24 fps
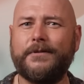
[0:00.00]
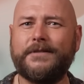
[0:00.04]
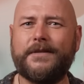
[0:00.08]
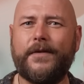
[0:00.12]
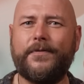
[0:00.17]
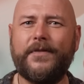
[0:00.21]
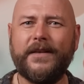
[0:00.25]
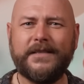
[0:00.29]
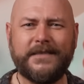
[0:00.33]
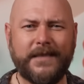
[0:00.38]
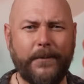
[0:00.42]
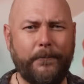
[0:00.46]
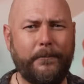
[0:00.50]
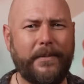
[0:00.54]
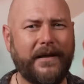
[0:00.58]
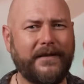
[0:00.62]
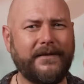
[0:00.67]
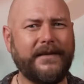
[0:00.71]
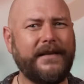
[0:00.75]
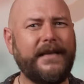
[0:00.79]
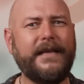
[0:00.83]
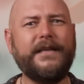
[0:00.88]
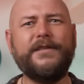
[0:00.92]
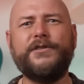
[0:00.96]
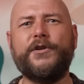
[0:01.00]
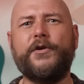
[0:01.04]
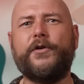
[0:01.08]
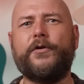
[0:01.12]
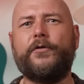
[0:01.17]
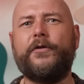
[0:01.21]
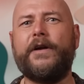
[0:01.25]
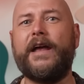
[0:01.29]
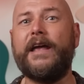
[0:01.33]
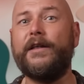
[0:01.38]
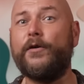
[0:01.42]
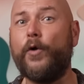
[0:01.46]
was that this ability to
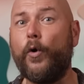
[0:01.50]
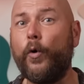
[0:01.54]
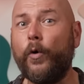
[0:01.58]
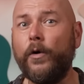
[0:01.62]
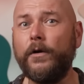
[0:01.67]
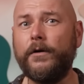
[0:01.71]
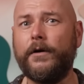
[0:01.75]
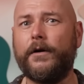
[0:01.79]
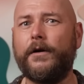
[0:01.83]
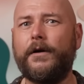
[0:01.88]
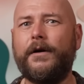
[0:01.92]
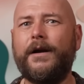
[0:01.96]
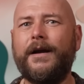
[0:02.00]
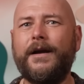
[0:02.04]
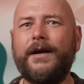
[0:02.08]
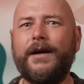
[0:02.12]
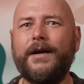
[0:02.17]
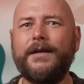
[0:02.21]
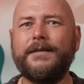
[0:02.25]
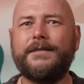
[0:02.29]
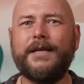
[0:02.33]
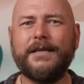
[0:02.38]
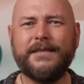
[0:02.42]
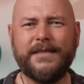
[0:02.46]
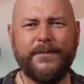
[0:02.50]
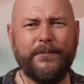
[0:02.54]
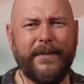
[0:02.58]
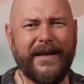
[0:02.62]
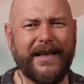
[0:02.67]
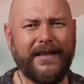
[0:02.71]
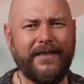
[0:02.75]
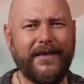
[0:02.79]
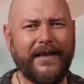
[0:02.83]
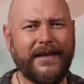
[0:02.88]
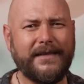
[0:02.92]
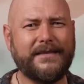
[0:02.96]
create order doesn't
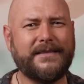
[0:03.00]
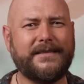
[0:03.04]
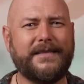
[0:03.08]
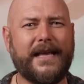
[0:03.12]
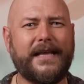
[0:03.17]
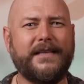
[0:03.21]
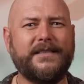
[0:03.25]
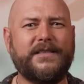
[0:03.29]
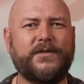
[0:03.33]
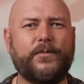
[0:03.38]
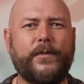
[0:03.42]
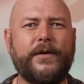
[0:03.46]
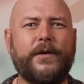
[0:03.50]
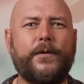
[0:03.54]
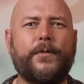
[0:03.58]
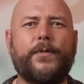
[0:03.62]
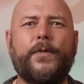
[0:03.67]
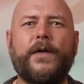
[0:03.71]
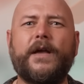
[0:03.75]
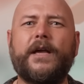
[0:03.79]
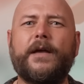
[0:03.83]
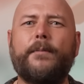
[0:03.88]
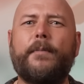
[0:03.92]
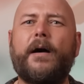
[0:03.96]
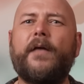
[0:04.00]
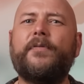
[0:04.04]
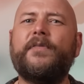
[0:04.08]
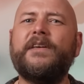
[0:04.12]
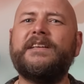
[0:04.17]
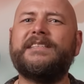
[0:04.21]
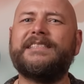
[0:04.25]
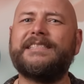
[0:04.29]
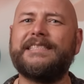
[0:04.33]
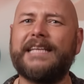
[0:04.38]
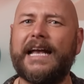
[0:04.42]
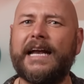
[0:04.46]
make a lot of sense when you think about the
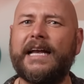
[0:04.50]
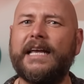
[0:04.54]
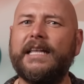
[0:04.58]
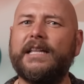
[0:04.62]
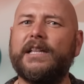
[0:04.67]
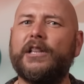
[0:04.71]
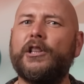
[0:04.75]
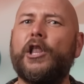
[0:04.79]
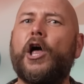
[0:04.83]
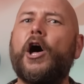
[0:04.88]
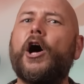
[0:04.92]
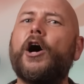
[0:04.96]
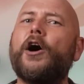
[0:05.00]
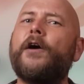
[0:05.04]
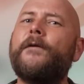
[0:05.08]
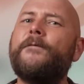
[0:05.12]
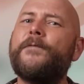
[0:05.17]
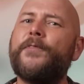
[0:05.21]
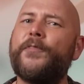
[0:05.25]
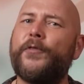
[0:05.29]
second law of